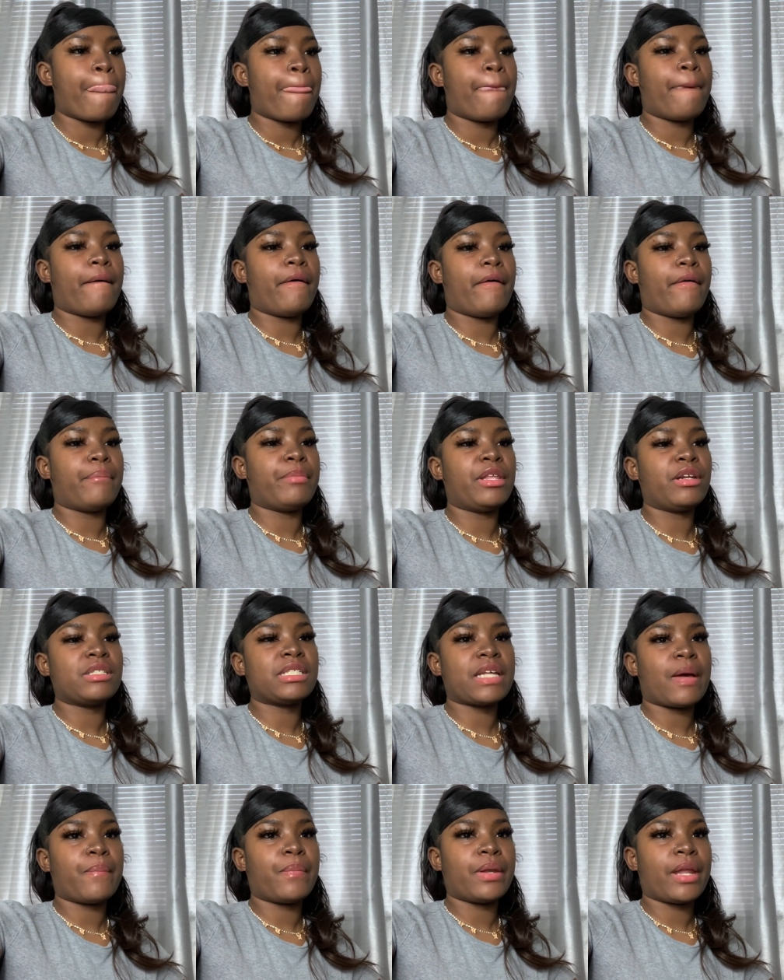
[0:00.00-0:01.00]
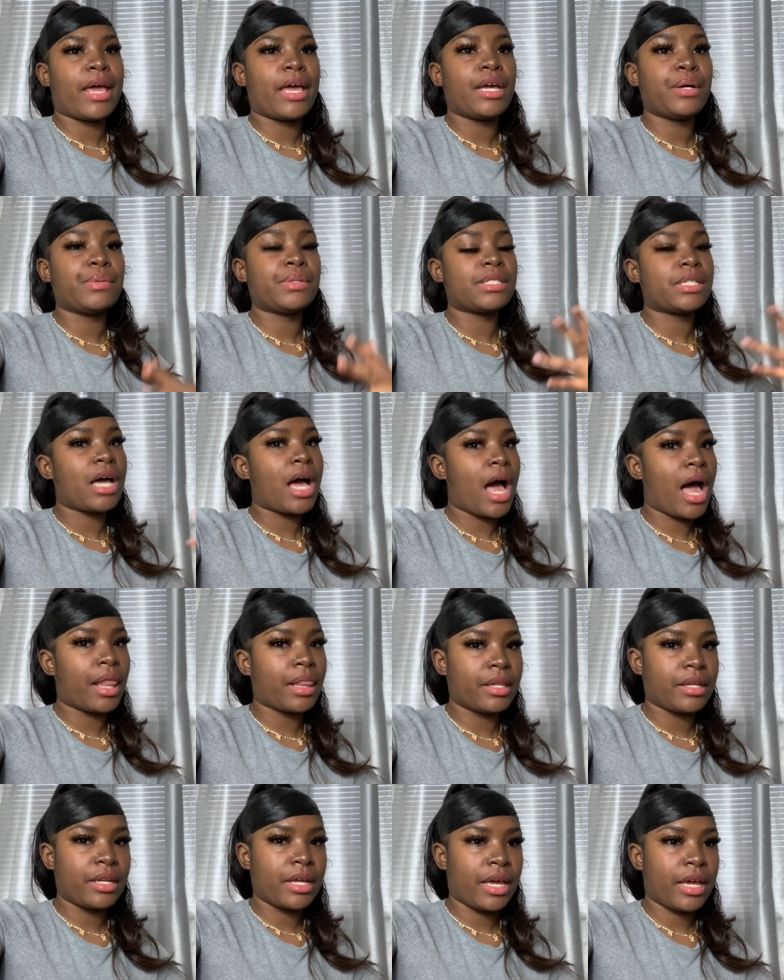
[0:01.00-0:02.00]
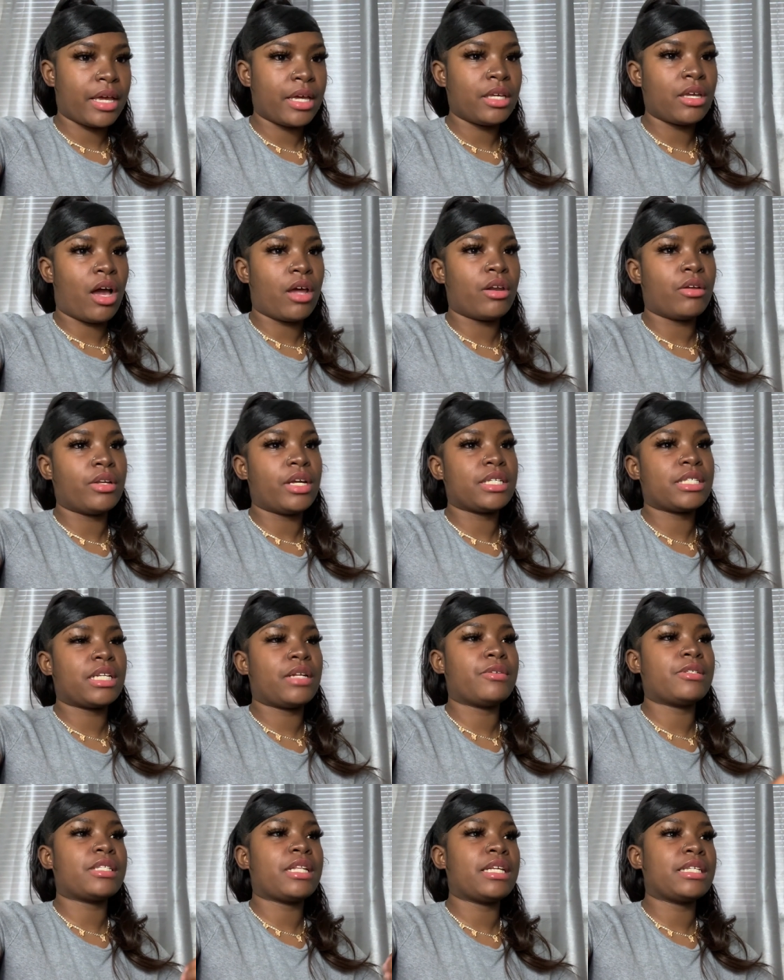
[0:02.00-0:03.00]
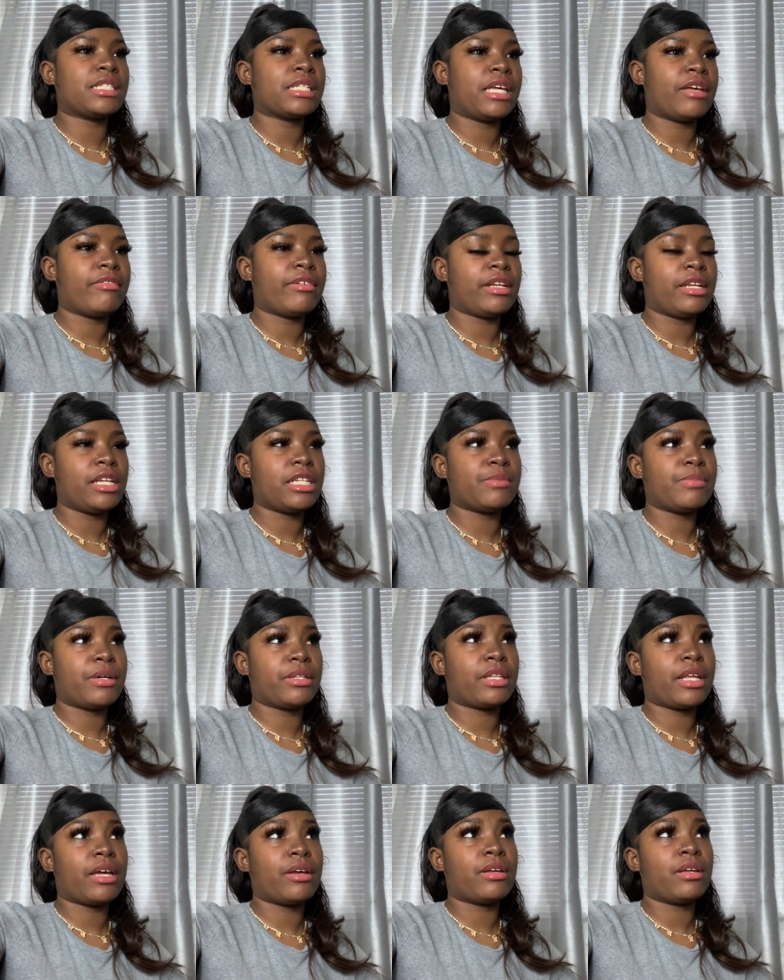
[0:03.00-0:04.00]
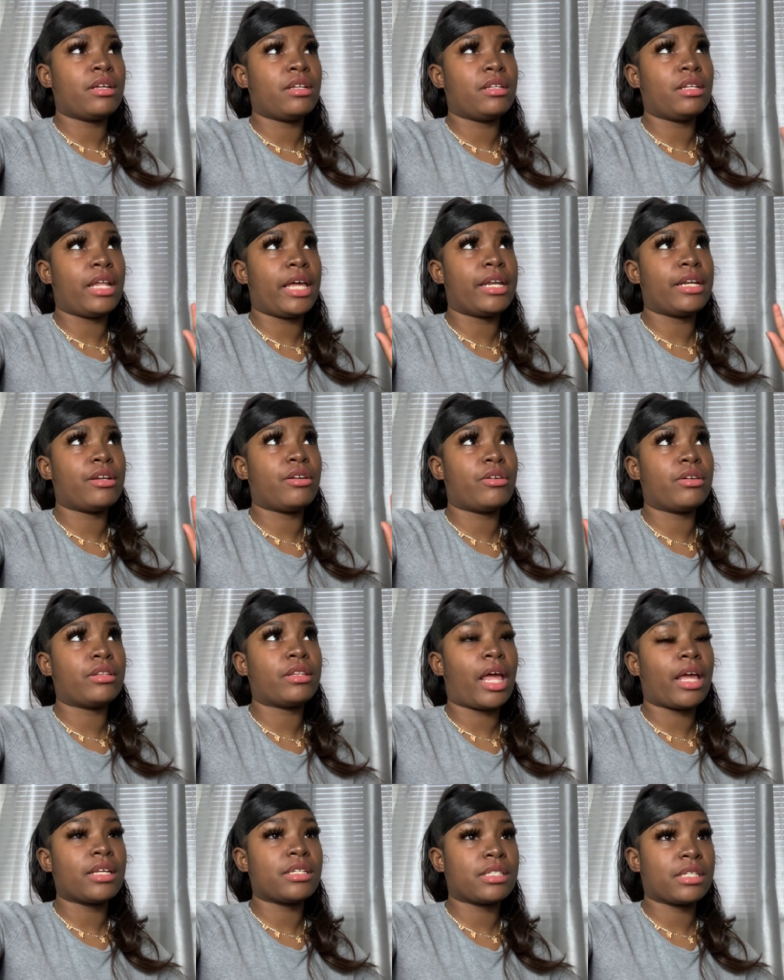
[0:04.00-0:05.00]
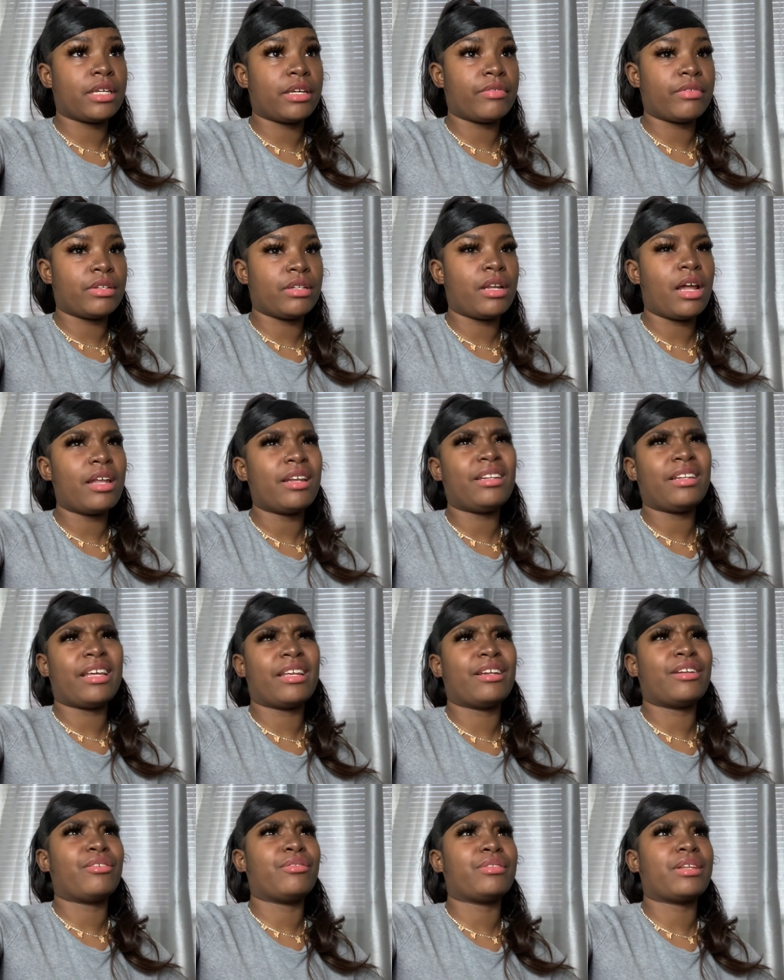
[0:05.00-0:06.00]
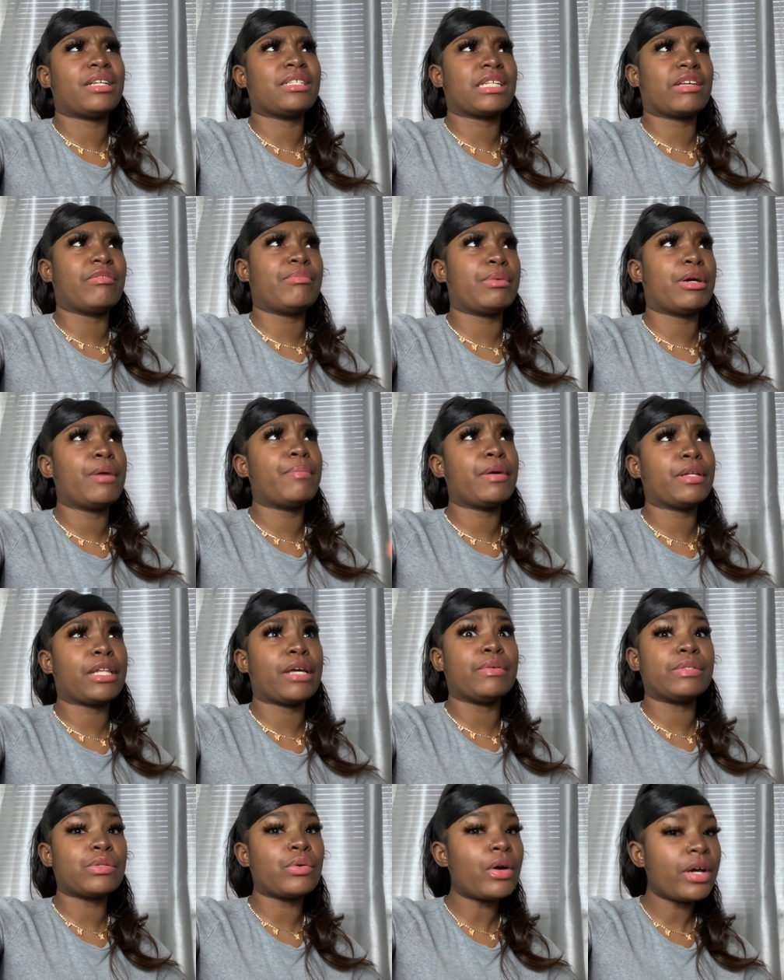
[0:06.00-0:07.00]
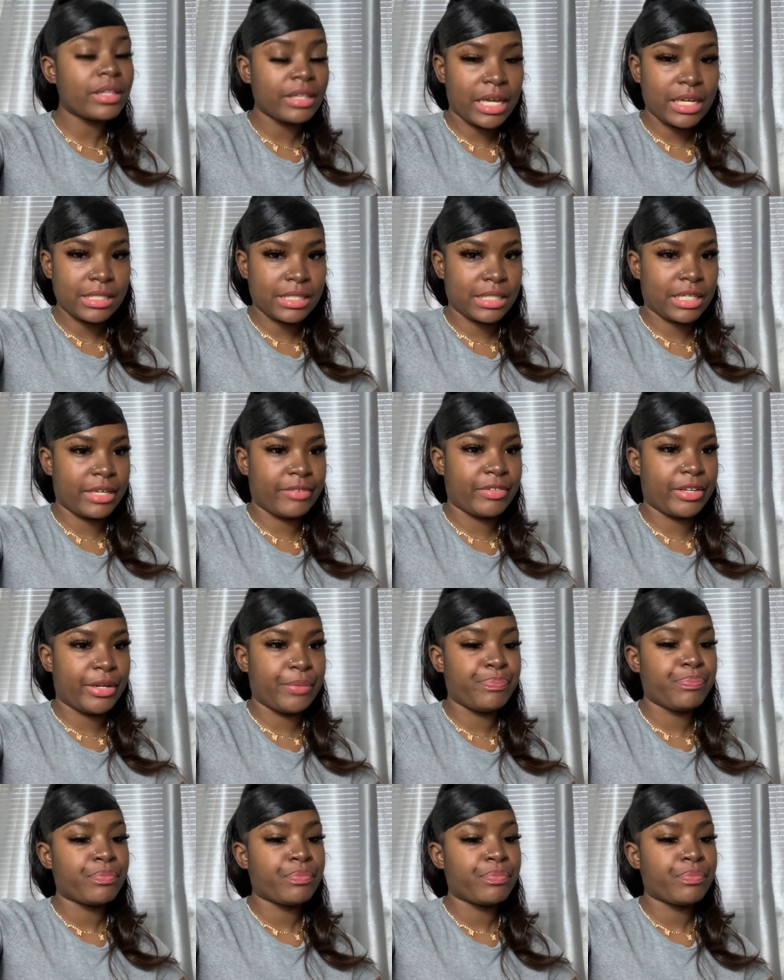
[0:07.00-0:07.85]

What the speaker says: Then on top of that, it was a holiday. Y'all know yesterday was Thanksgiving. Lily's birthday landed on Thanksgiving. Not landed on Thanksgiving, but her birthday was on Thanksgiving.